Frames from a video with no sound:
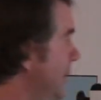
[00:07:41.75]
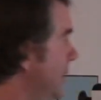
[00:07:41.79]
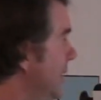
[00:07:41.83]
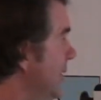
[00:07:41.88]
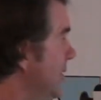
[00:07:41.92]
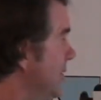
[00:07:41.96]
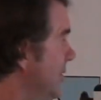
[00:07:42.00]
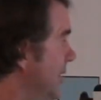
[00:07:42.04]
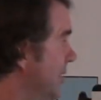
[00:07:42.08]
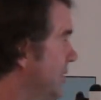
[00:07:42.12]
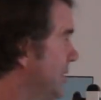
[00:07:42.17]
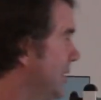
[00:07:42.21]

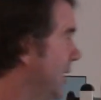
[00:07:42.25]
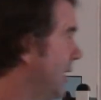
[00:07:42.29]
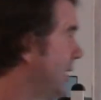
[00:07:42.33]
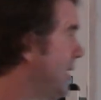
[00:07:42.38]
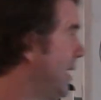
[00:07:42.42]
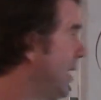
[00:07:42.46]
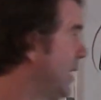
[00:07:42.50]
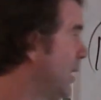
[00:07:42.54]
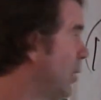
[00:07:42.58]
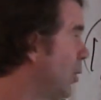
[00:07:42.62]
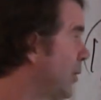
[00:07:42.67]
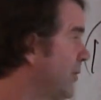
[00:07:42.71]
such that
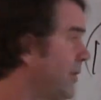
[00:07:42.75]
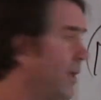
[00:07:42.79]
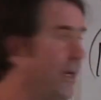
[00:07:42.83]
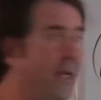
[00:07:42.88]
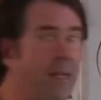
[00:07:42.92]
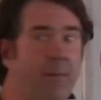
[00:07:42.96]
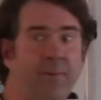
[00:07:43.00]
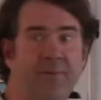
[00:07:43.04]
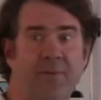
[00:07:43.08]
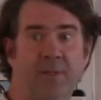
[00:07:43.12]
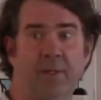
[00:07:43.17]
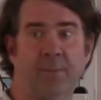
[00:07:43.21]
yellow was
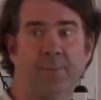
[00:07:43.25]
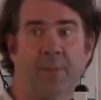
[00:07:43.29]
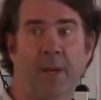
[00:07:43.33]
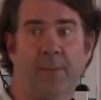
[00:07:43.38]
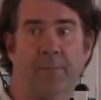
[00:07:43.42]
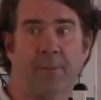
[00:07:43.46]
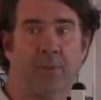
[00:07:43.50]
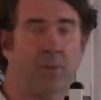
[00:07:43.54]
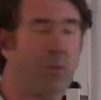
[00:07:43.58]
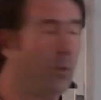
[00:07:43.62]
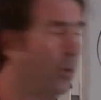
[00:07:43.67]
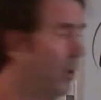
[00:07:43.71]
unable to sail the
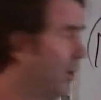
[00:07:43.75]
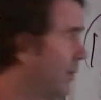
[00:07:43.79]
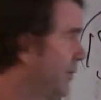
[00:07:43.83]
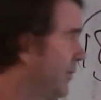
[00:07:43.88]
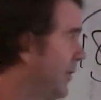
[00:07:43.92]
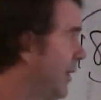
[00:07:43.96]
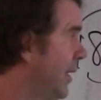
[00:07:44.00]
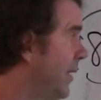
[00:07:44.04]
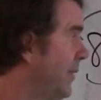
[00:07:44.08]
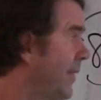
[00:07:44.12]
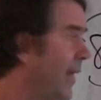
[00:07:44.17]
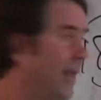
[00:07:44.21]
proper course,
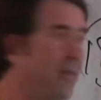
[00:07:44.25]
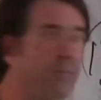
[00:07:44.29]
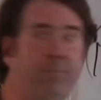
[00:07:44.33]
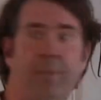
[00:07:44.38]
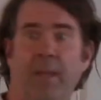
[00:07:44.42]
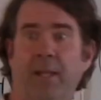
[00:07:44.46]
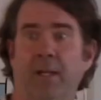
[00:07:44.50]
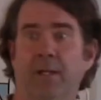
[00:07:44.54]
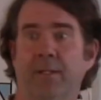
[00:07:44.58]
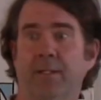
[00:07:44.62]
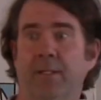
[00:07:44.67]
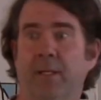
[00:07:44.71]
that's
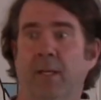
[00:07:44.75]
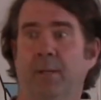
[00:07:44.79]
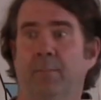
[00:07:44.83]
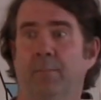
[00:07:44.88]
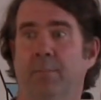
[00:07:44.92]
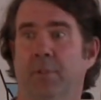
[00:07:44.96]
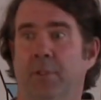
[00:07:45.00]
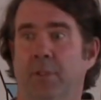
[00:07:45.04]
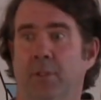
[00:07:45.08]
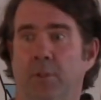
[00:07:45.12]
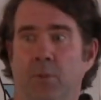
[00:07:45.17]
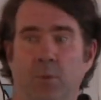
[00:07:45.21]
penalty on
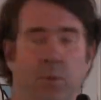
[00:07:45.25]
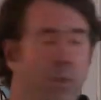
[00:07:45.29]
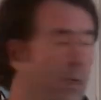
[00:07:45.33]
blue.